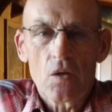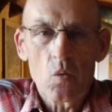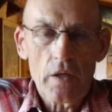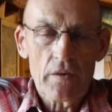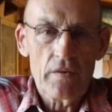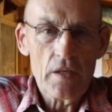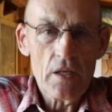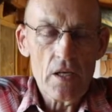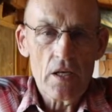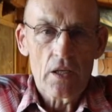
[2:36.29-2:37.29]
with
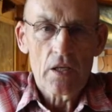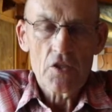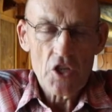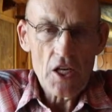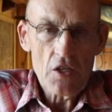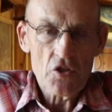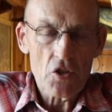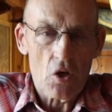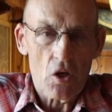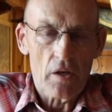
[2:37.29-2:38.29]
the
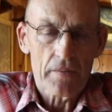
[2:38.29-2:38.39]
chainsaw.